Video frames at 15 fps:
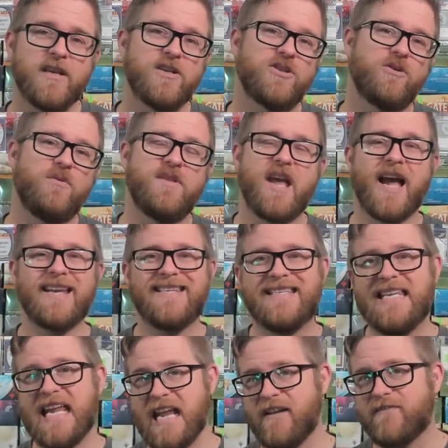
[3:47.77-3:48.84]
So the
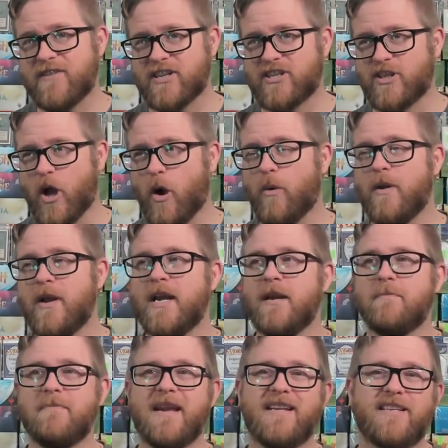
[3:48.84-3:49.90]
idea of this though
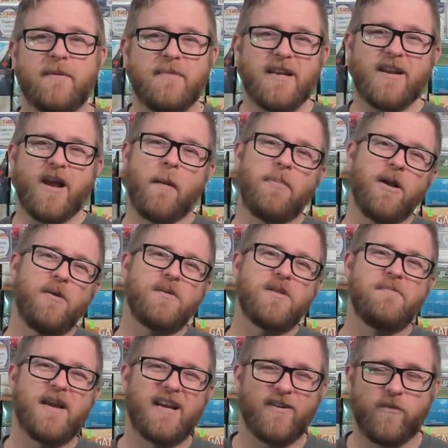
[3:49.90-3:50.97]
means I mean a player with a
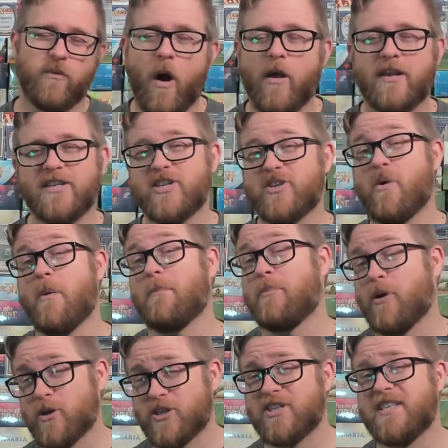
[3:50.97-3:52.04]
big enough wallet can just go out and
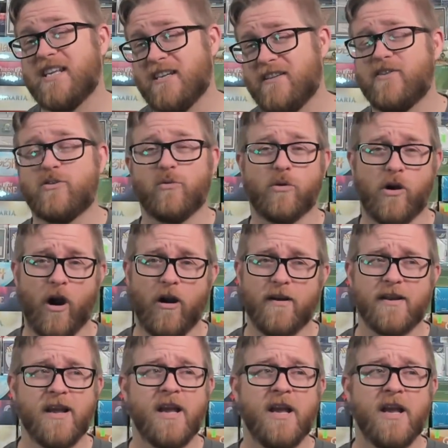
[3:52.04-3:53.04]
purchase the individual card.